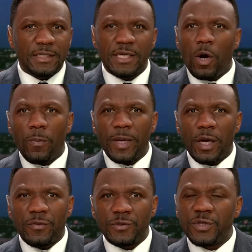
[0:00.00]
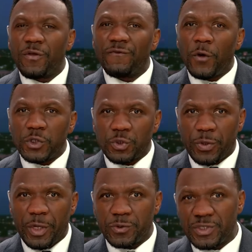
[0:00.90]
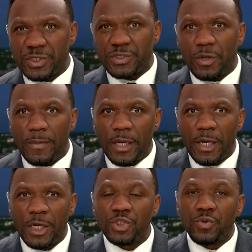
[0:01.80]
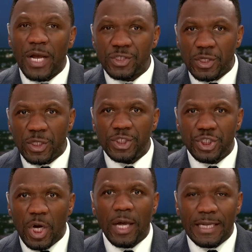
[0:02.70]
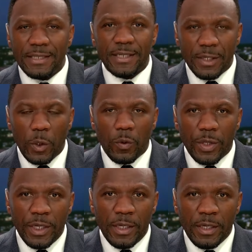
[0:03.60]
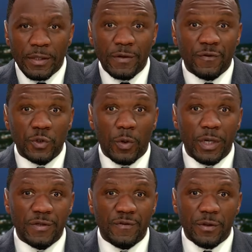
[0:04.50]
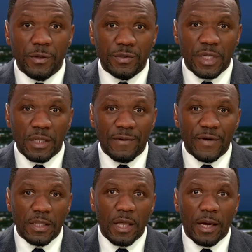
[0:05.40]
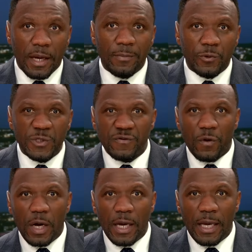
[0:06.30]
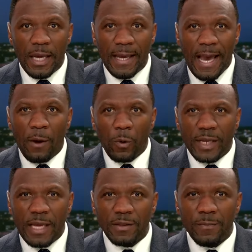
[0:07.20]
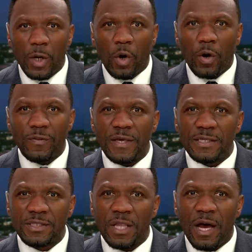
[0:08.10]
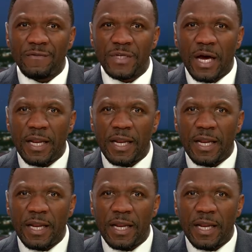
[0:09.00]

to helping others in the foster care system, tragically shot and killed. Thanks for joining us for the news at 11 o'clock. I'm Chris Fry. Our Caitlin McCarthy is live tonight.